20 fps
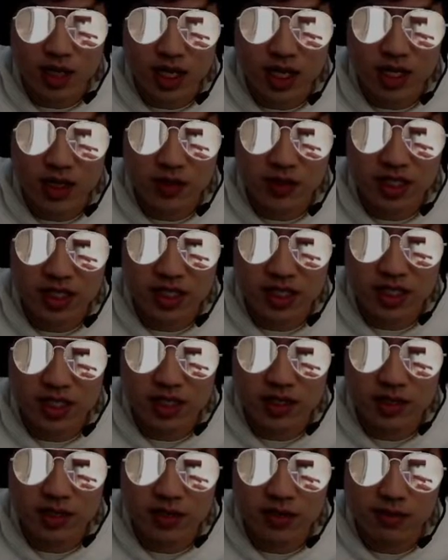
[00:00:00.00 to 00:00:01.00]
increased
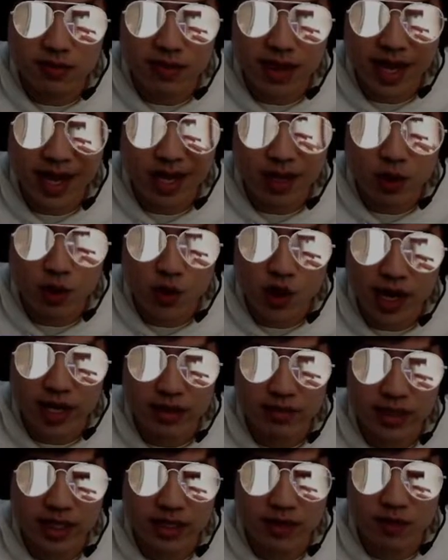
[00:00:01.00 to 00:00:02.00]
heal by quite
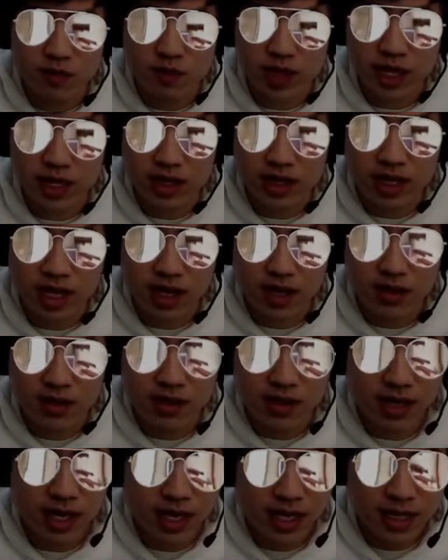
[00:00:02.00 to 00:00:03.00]
a bit right there.
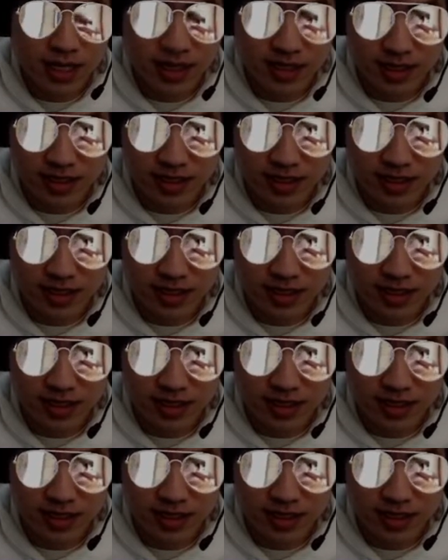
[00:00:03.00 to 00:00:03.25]
You